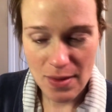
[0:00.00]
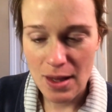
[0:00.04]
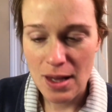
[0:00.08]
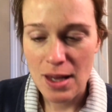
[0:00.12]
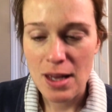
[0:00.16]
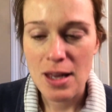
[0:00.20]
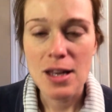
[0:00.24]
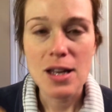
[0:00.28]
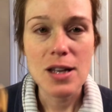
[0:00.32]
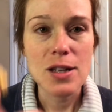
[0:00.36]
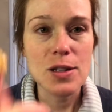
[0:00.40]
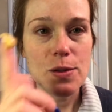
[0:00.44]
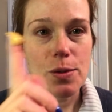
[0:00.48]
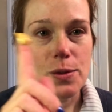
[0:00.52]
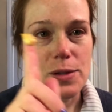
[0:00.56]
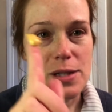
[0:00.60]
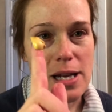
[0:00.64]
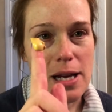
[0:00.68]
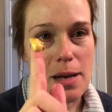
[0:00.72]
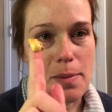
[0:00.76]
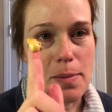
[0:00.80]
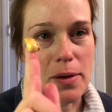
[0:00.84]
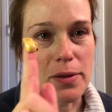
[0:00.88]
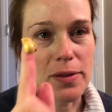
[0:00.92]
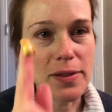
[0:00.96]
So I
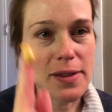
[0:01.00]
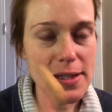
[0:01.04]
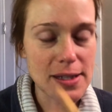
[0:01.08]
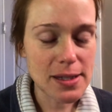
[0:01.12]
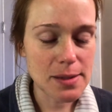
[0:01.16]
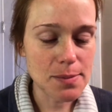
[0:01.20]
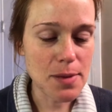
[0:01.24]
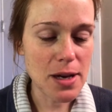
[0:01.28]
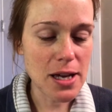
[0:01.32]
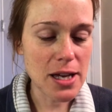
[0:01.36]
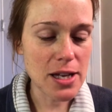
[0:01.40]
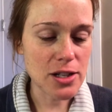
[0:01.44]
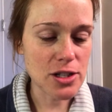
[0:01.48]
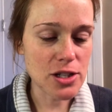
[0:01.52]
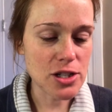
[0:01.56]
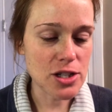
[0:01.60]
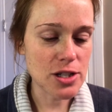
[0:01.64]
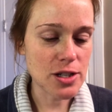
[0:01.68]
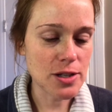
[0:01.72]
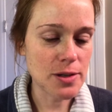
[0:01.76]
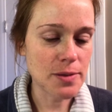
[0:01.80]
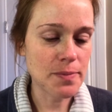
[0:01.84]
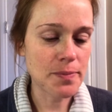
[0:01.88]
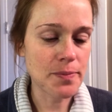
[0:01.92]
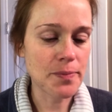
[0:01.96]
take about this
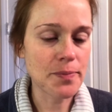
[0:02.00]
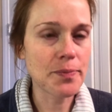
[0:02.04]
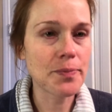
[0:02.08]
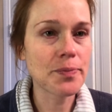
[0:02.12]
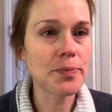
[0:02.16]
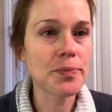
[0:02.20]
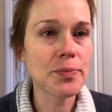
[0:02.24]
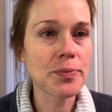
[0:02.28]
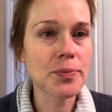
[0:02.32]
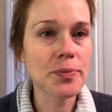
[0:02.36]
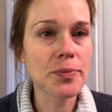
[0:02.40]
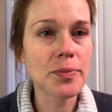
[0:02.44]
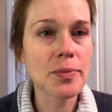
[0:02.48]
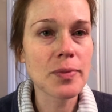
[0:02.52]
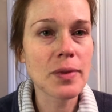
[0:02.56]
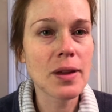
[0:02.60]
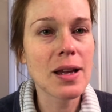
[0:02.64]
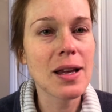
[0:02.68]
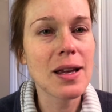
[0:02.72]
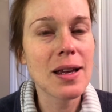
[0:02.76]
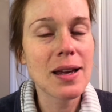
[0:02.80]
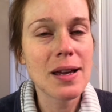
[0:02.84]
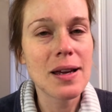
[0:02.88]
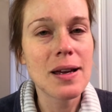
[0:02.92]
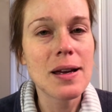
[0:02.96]
much.
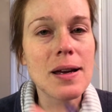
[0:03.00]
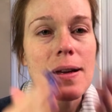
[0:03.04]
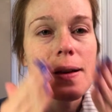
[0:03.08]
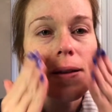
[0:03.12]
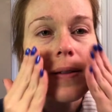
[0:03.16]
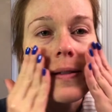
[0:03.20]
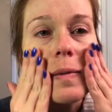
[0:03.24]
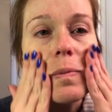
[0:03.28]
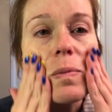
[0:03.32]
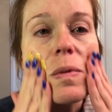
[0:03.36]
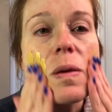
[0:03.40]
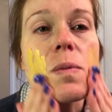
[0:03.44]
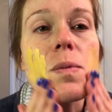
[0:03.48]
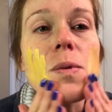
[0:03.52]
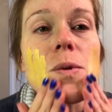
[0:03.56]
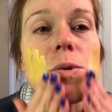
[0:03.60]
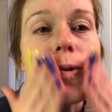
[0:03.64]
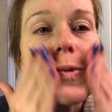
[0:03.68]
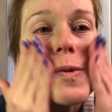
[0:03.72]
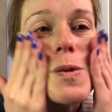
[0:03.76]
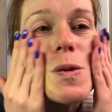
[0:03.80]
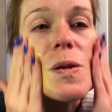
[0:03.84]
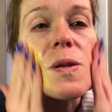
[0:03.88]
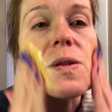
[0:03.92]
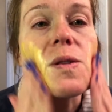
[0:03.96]
Some people
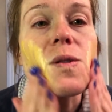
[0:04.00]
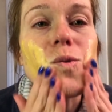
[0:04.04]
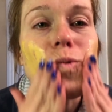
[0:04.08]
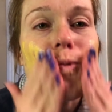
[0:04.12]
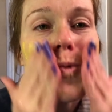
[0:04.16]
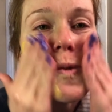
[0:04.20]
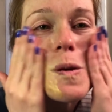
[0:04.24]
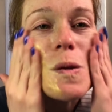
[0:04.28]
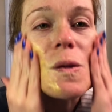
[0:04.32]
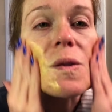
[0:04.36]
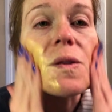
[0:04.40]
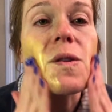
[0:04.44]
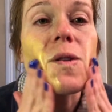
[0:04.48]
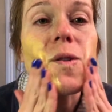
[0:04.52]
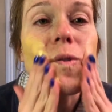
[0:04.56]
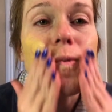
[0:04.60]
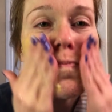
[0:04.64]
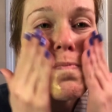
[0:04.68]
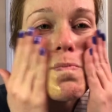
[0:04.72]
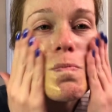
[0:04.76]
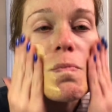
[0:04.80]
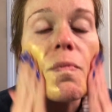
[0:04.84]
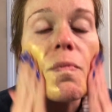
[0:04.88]
do this with